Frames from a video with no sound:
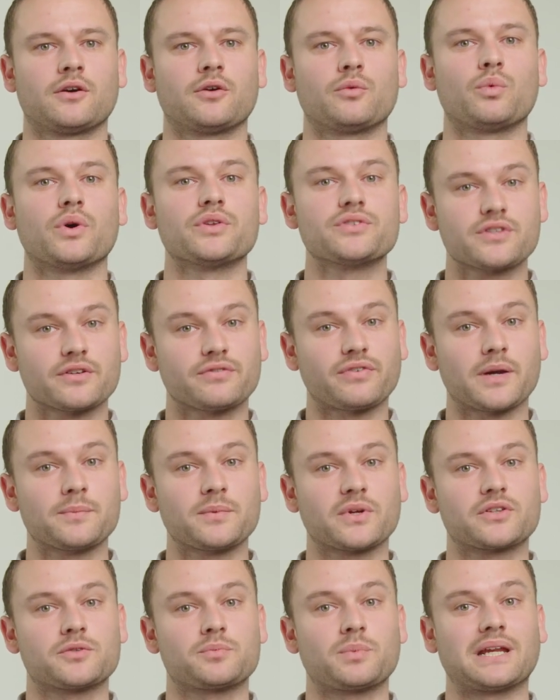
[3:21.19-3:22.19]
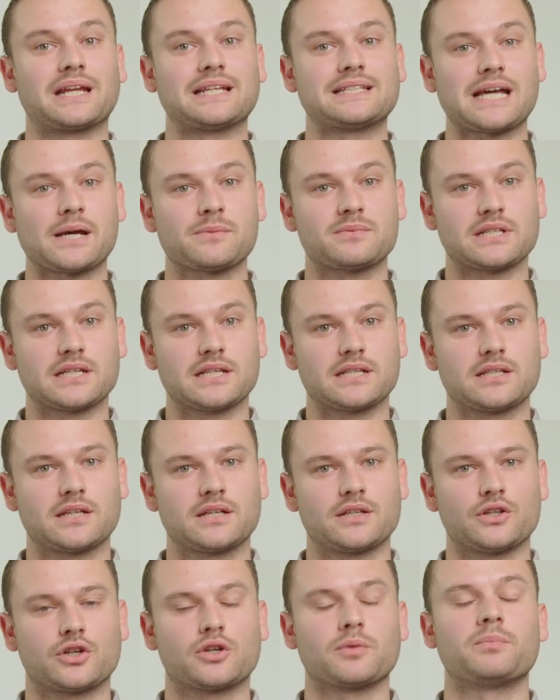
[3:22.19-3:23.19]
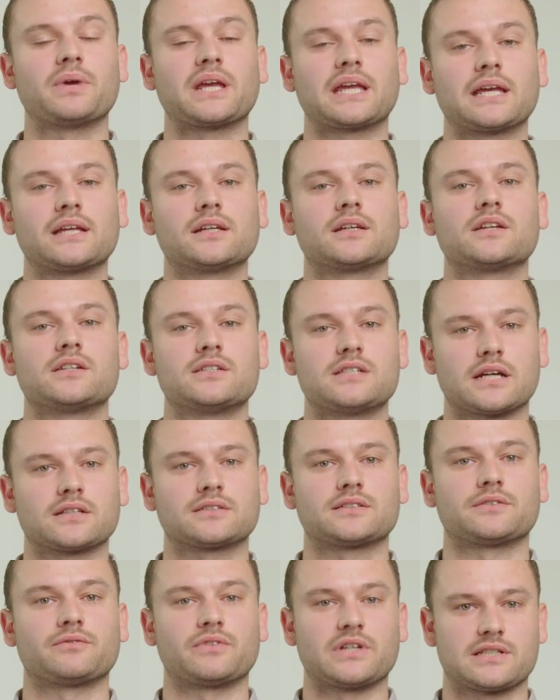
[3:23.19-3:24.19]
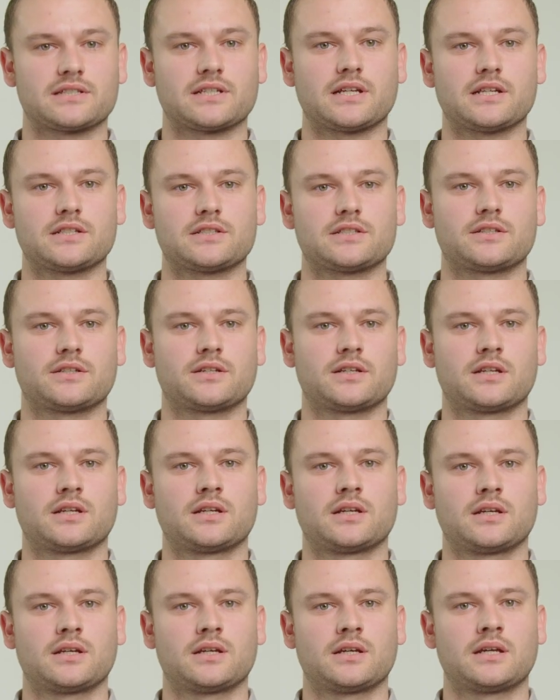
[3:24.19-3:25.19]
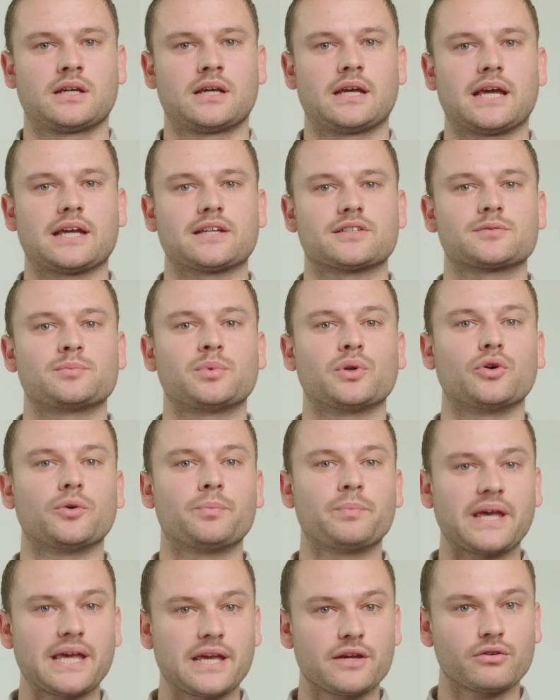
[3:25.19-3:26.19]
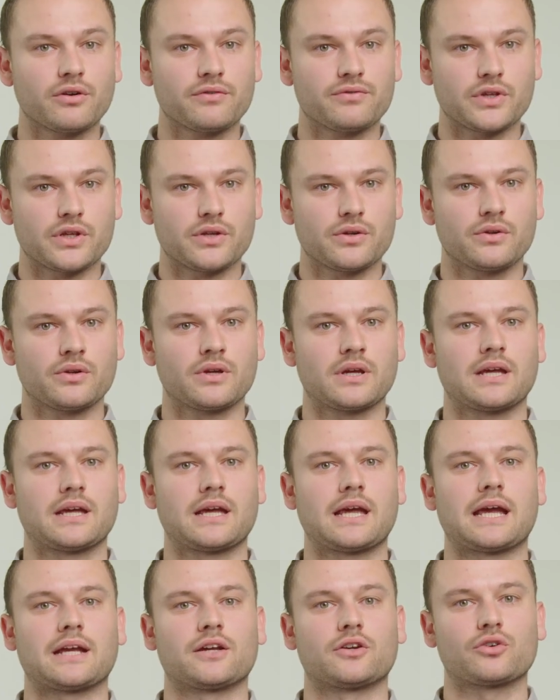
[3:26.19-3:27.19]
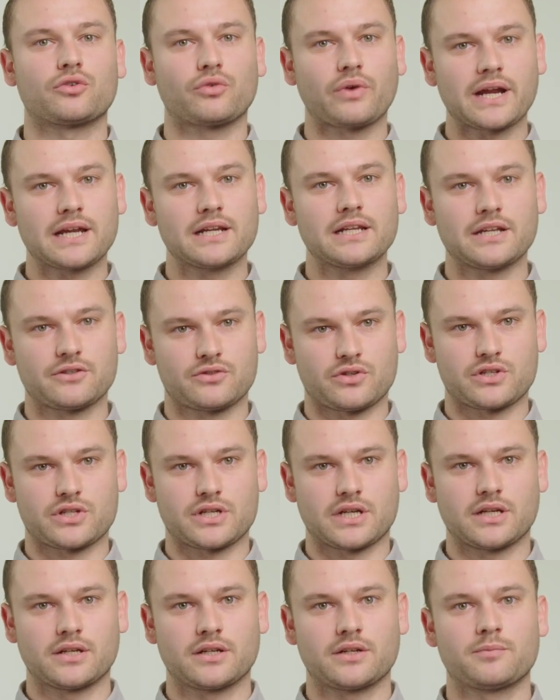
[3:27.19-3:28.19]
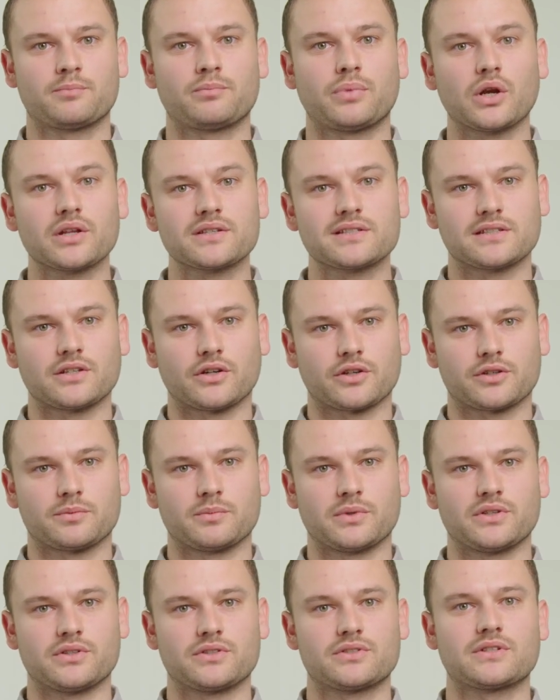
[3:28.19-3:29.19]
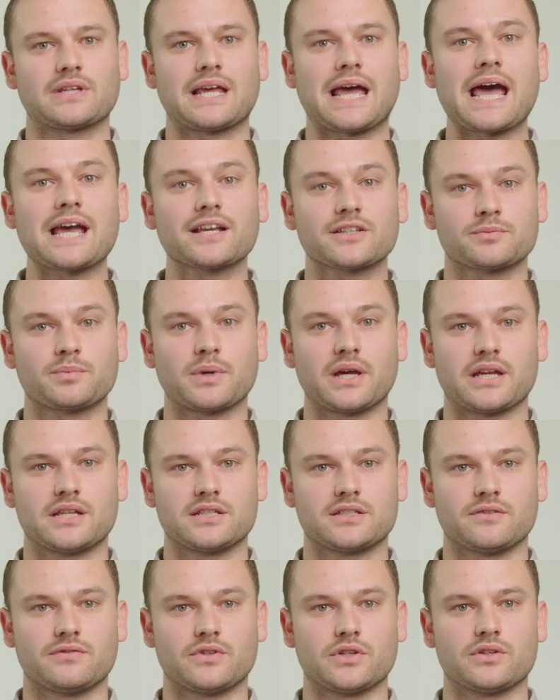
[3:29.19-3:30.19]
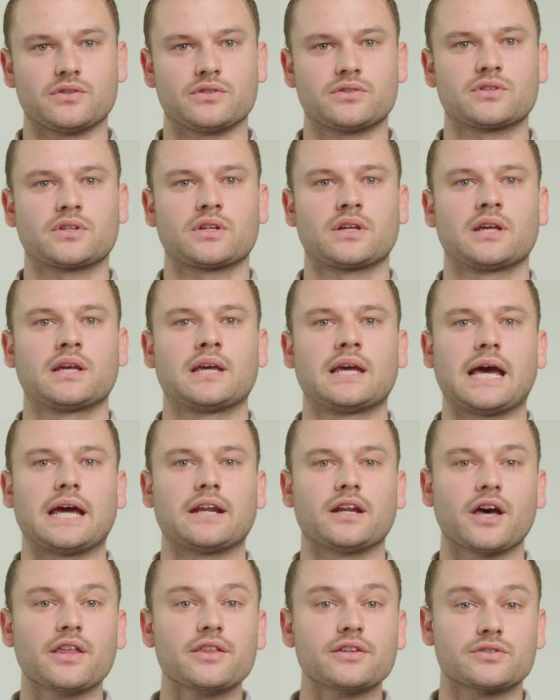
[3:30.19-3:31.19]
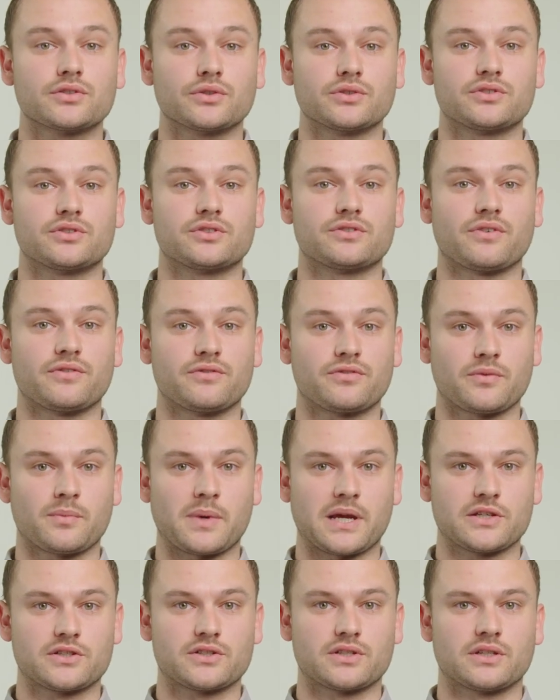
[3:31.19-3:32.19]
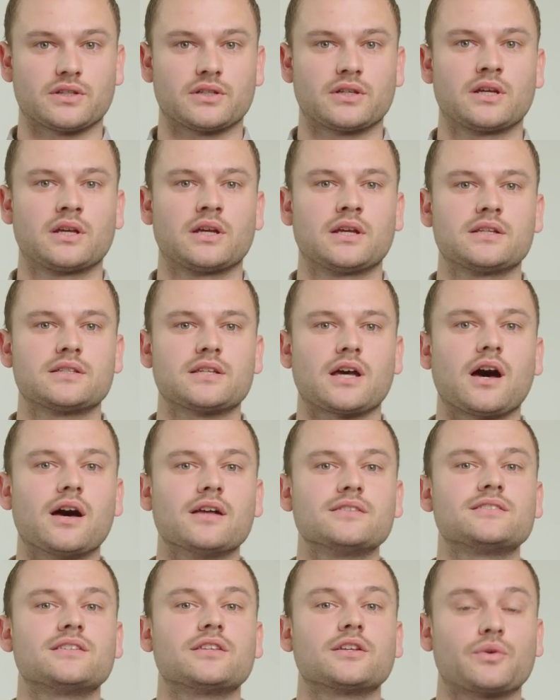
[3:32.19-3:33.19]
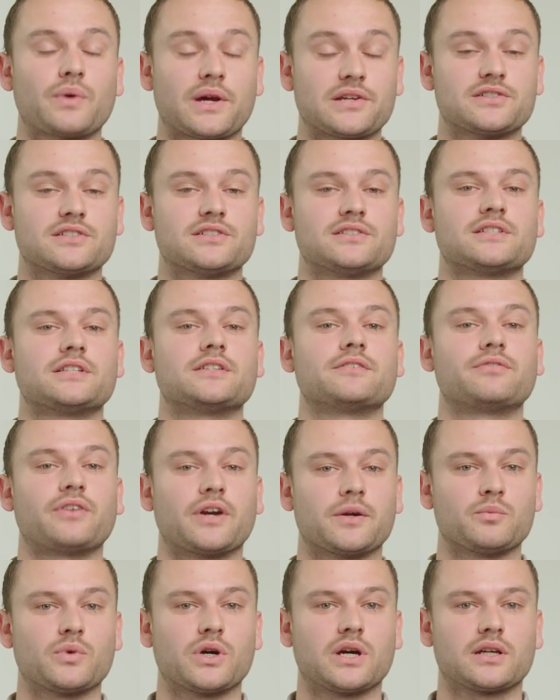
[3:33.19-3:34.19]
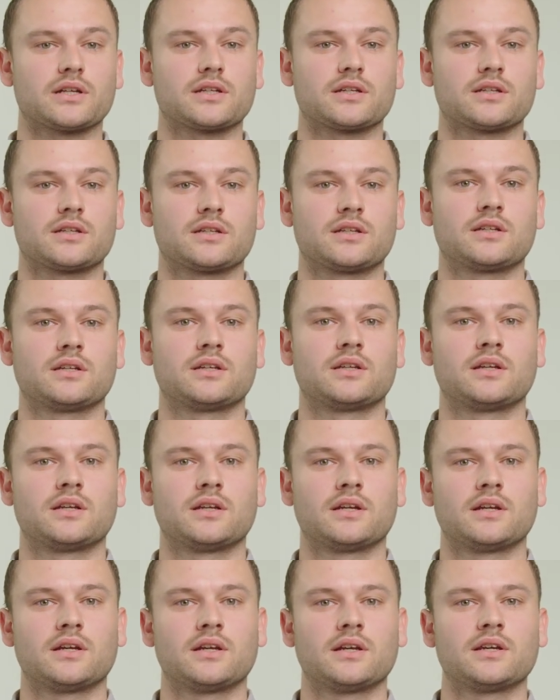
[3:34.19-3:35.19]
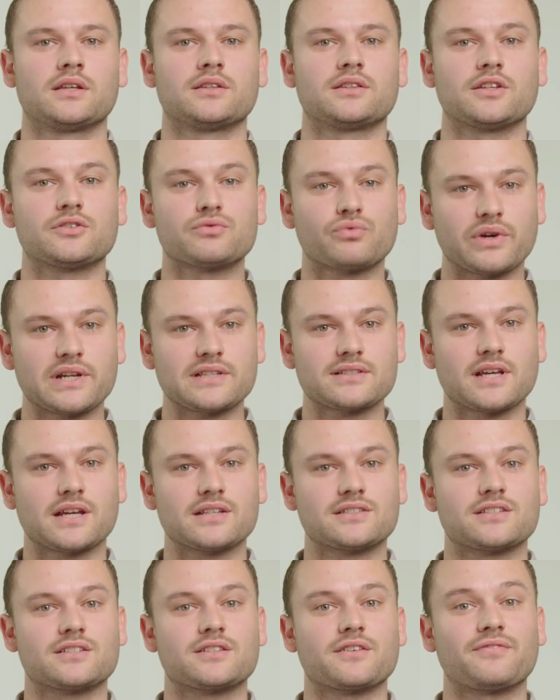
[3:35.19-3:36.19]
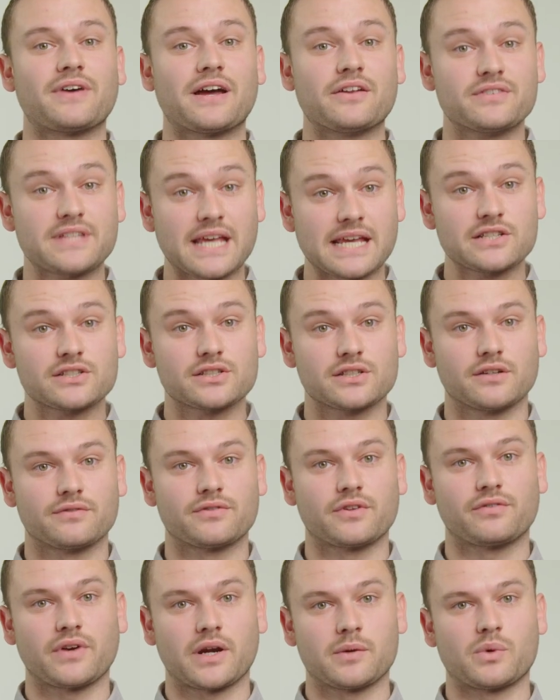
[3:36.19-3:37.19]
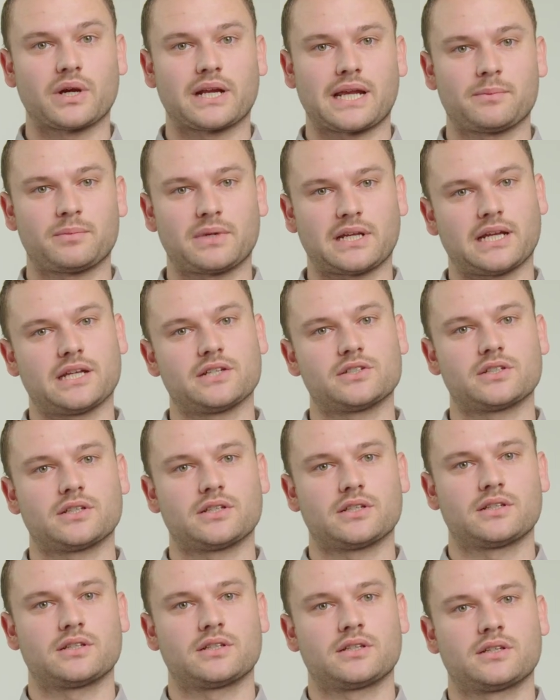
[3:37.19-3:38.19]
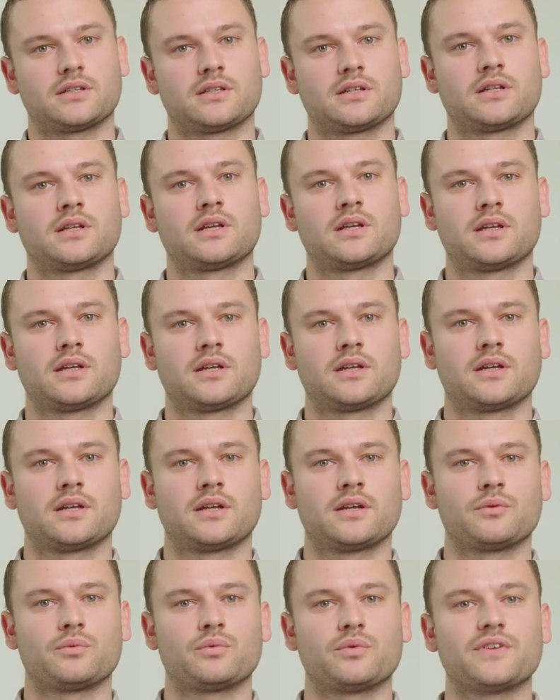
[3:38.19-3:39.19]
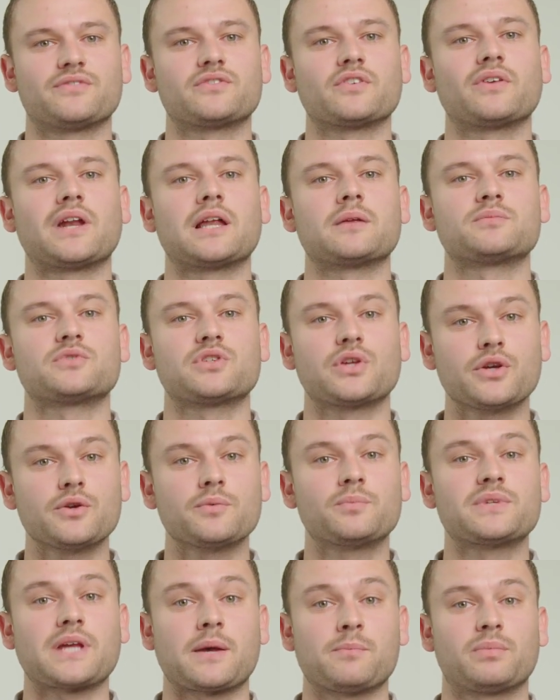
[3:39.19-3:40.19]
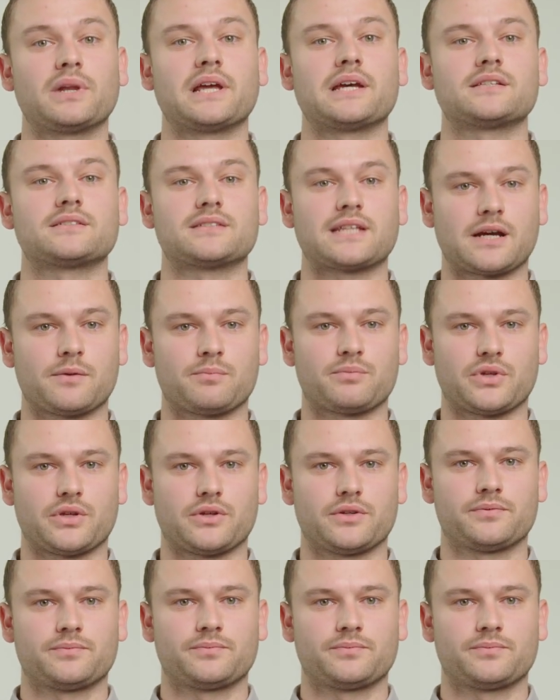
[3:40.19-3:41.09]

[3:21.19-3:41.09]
Once the framework has been adapted, you can begin conducting research. Explore peer review and grade literature, policy documents, expert interviews, and other sources of information to answer the questions in the framework. This research is the foundation of the framework application. We've developed 2 templates to help you.